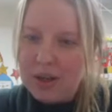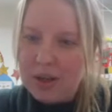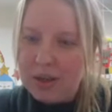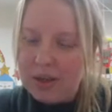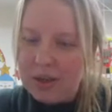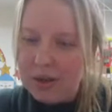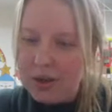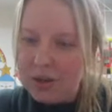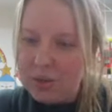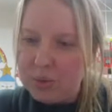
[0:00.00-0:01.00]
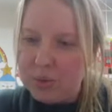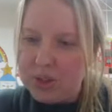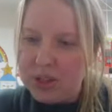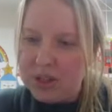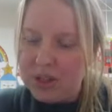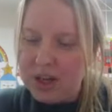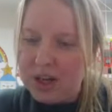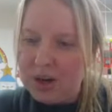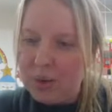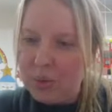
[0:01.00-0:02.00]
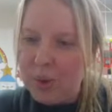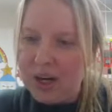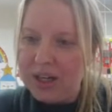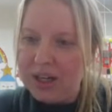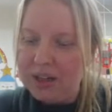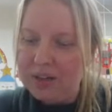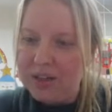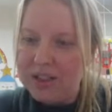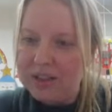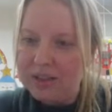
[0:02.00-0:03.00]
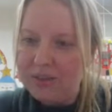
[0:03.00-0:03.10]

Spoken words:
third quarter, and a waning crescent.